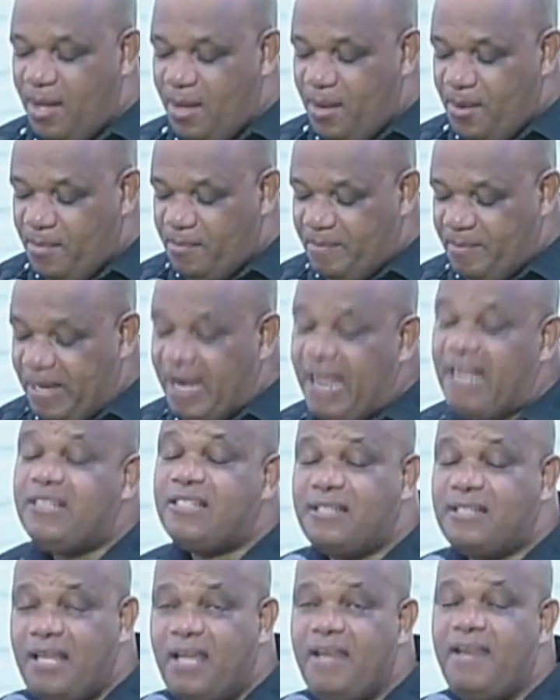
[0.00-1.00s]
I
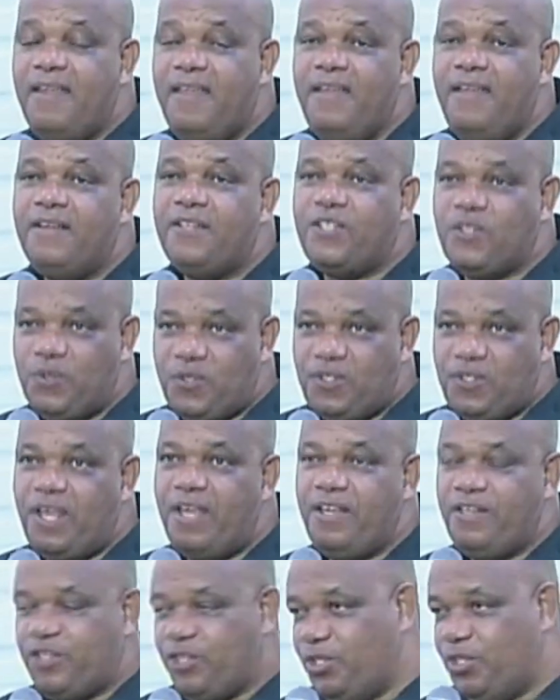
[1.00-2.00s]
stand here to say
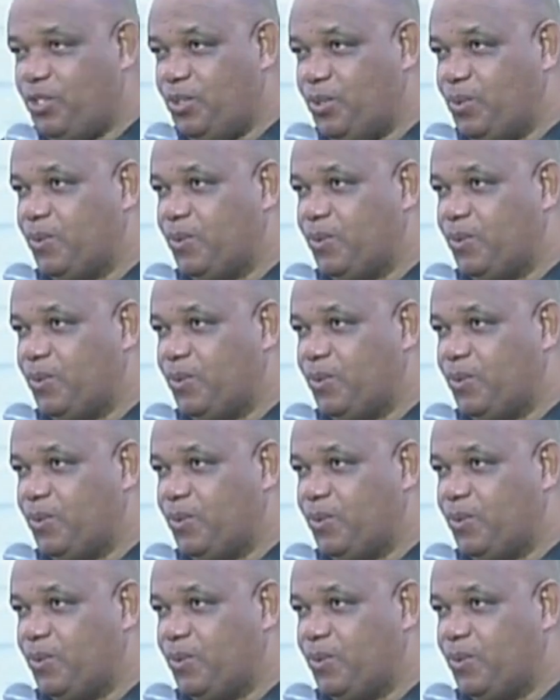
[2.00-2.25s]
to you,